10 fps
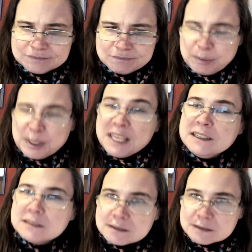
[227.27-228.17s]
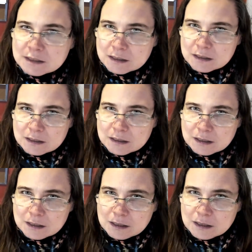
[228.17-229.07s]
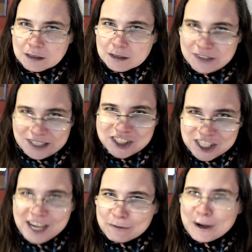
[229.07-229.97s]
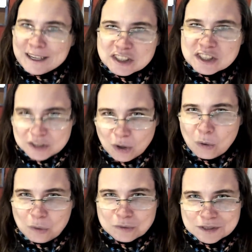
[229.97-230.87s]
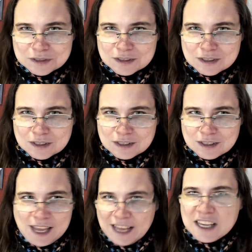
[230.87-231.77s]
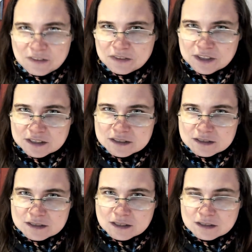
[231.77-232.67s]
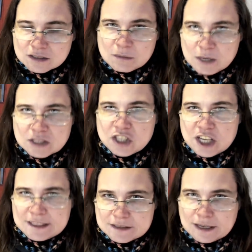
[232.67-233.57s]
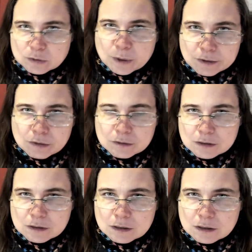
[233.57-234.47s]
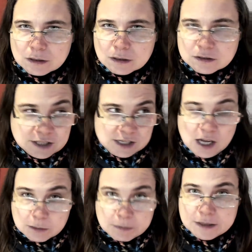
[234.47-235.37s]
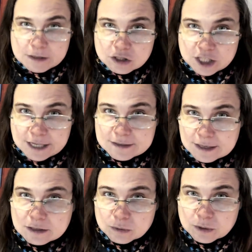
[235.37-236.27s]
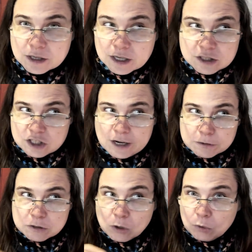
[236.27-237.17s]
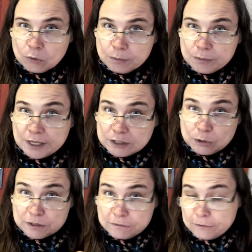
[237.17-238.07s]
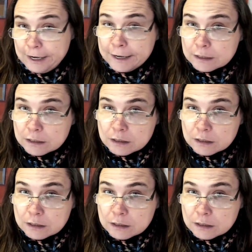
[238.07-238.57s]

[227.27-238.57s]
piece, that she never actually told any of this to the men she had sex with, to the young men that she had sex with. She never told them that she was afraid.